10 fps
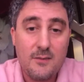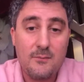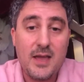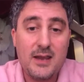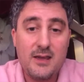
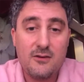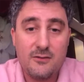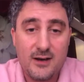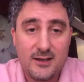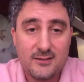Many
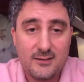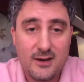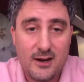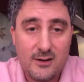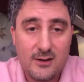of us
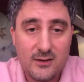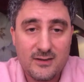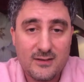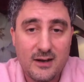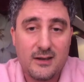are not
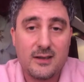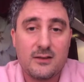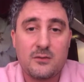starting